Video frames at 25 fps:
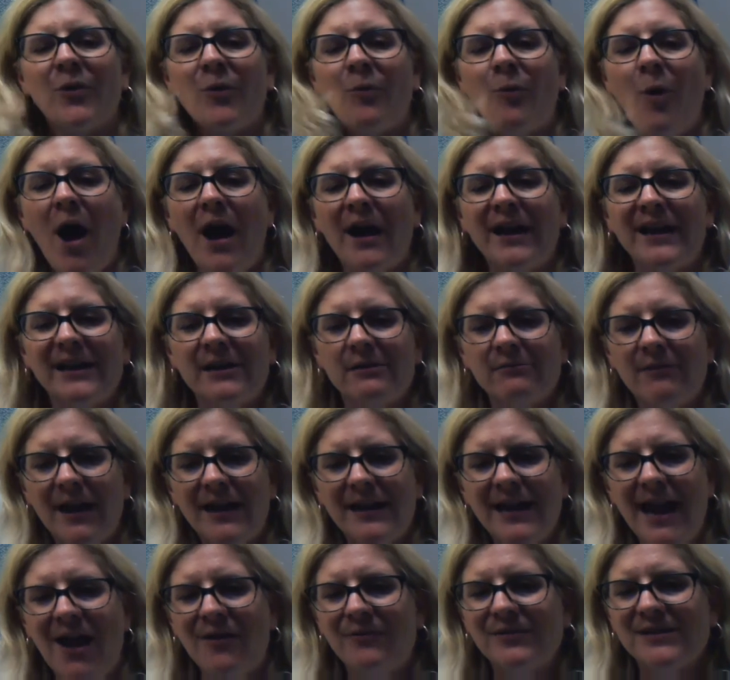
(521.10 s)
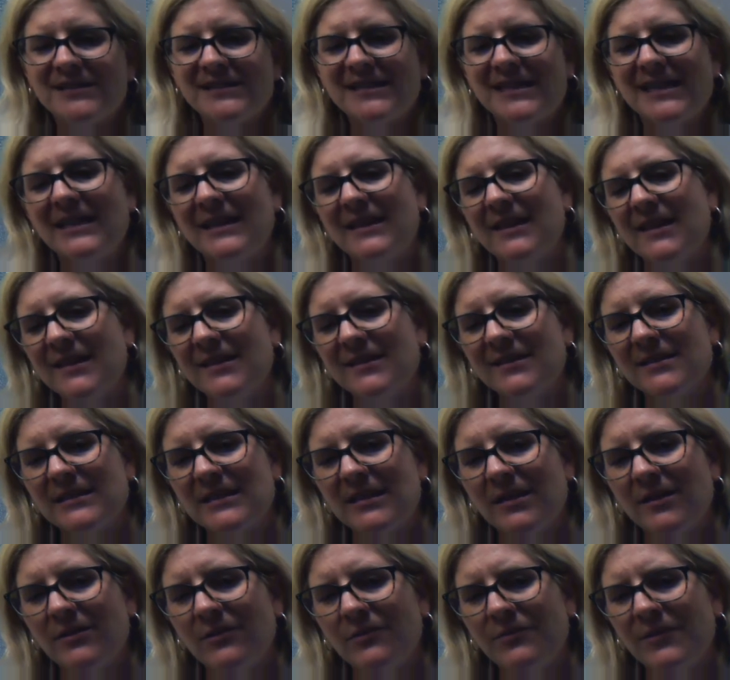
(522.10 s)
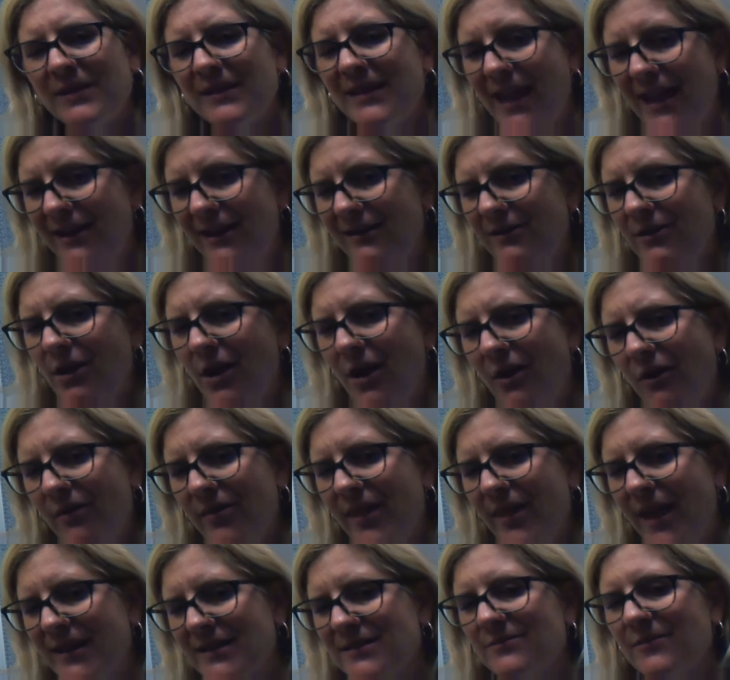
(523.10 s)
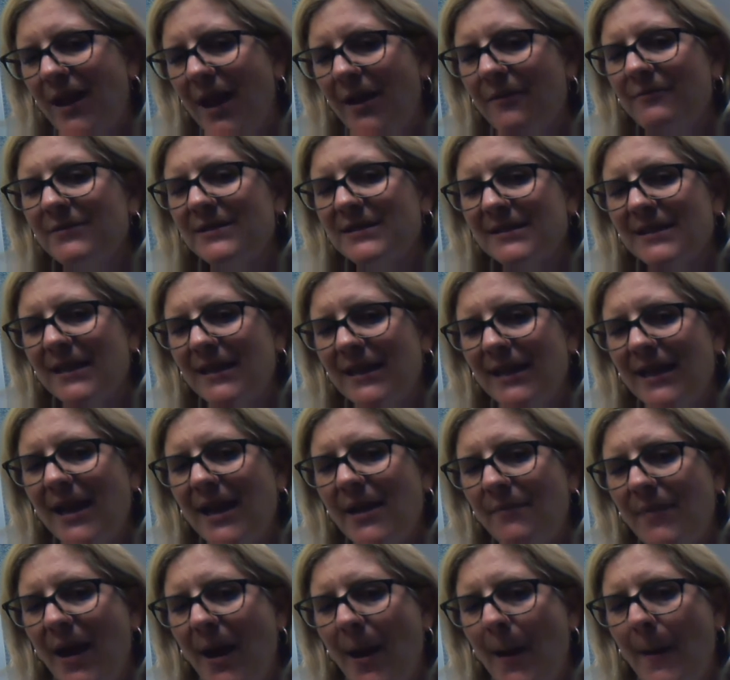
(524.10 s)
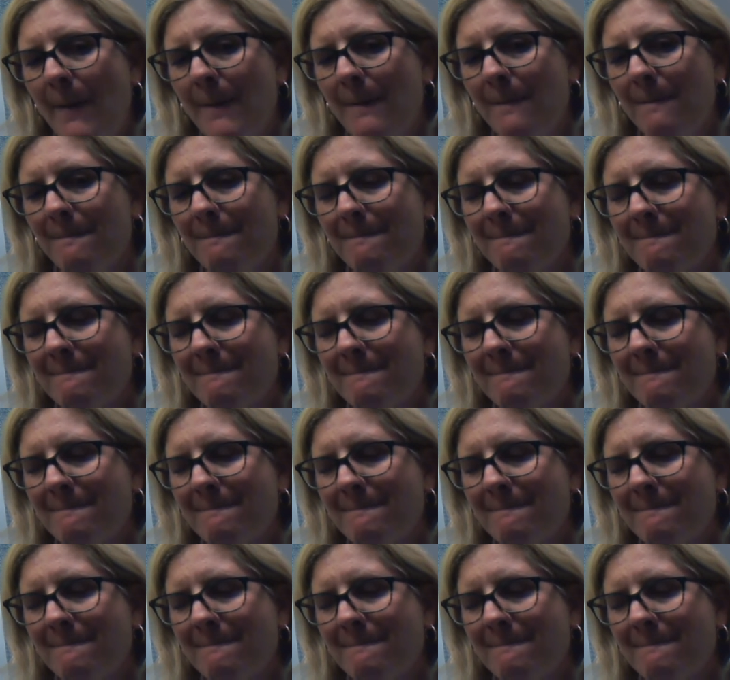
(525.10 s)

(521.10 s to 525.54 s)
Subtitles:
were to walk in right now and see this, would they know that's what I was thinking about?